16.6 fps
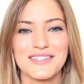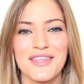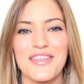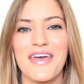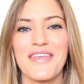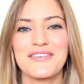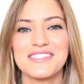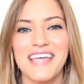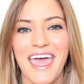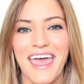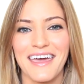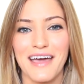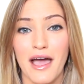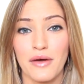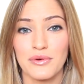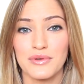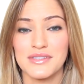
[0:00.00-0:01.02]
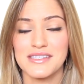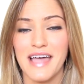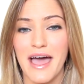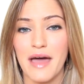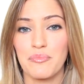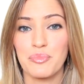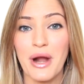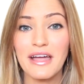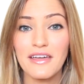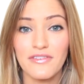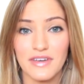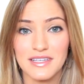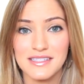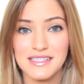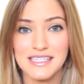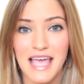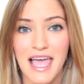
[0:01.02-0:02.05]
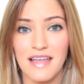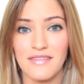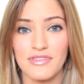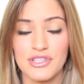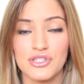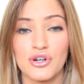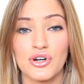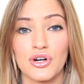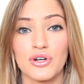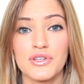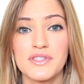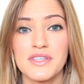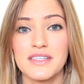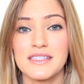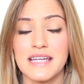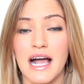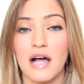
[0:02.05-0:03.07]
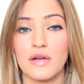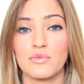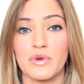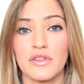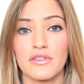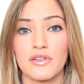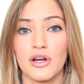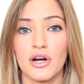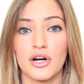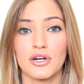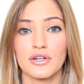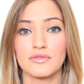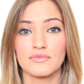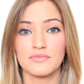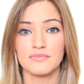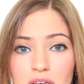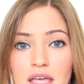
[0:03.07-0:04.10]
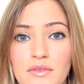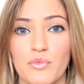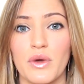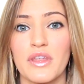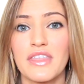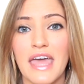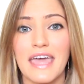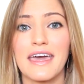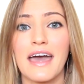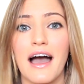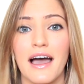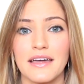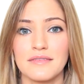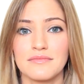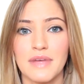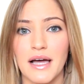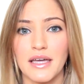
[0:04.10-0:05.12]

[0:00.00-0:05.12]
So the other day I was at breakfast and this girl sits down with her, uh, with a guy.